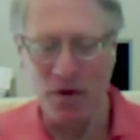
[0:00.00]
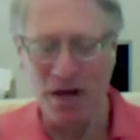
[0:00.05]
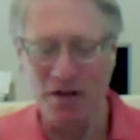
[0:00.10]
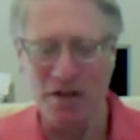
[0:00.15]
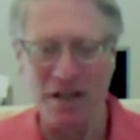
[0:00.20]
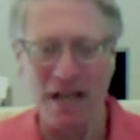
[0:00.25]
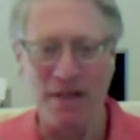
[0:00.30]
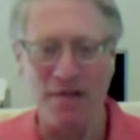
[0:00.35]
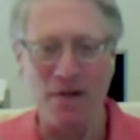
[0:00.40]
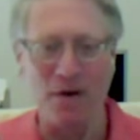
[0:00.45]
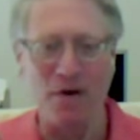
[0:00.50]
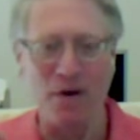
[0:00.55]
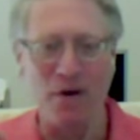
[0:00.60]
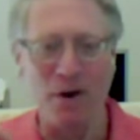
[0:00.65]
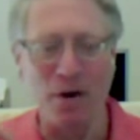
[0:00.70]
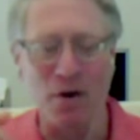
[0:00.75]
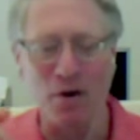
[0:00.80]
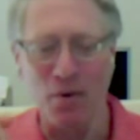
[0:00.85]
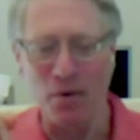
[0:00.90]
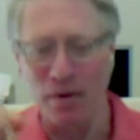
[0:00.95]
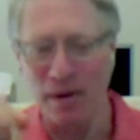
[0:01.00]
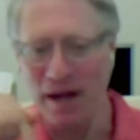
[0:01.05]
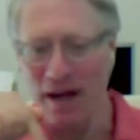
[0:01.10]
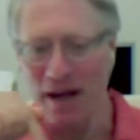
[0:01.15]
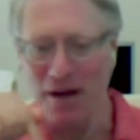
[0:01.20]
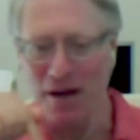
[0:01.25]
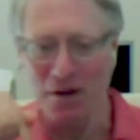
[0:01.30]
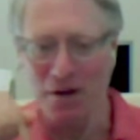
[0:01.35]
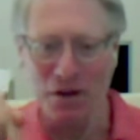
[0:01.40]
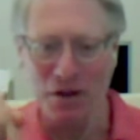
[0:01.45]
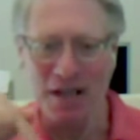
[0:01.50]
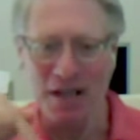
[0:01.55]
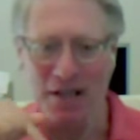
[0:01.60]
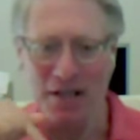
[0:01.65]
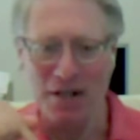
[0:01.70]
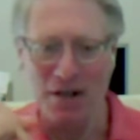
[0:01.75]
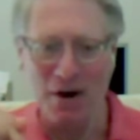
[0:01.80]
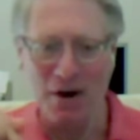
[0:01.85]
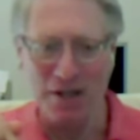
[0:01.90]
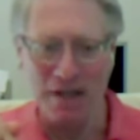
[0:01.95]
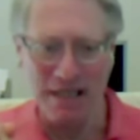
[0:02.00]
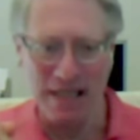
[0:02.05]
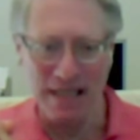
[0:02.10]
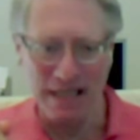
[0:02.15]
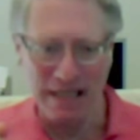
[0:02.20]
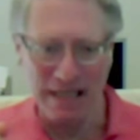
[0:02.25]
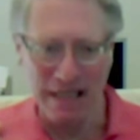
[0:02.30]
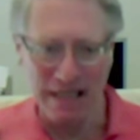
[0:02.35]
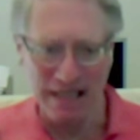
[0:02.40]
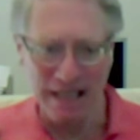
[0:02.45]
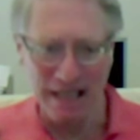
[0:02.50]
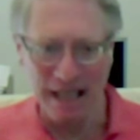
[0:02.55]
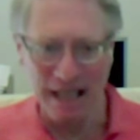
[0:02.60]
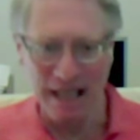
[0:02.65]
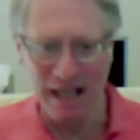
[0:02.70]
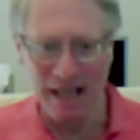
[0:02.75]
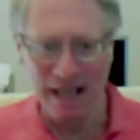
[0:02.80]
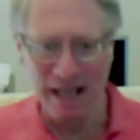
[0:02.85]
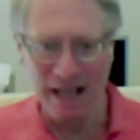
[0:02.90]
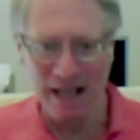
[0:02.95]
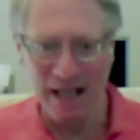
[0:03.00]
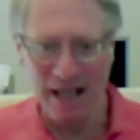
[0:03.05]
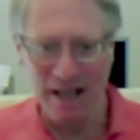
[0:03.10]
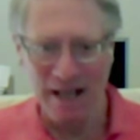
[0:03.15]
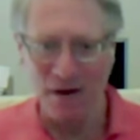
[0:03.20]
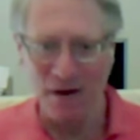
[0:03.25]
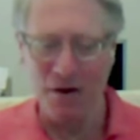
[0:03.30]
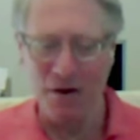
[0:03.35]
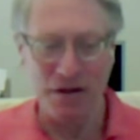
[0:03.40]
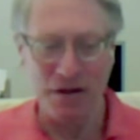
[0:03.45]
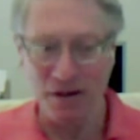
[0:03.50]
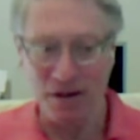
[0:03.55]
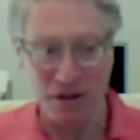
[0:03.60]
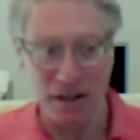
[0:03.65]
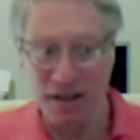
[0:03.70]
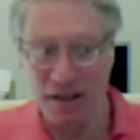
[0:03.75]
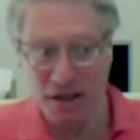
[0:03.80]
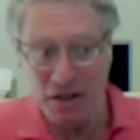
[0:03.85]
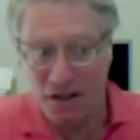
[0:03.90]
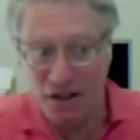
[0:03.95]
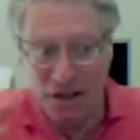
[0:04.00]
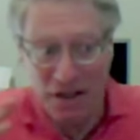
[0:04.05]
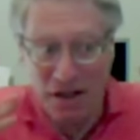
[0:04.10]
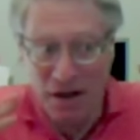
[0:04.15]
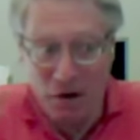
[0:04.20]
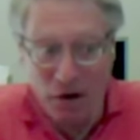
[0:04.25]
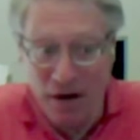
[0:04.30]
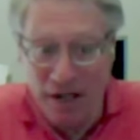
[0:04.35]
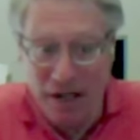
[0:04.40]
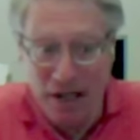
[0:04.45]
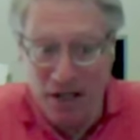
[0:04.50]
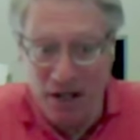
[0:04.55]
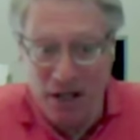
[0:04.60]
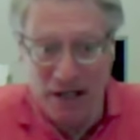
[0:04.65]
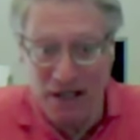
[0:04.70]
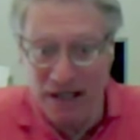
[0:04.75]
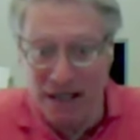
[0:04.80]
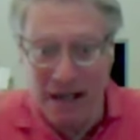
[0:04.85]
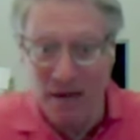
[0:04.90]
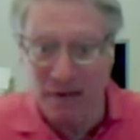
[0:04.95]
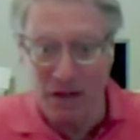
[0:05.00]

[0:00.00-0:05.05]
who doesn't even know that he or she is narcissistic. She or he is just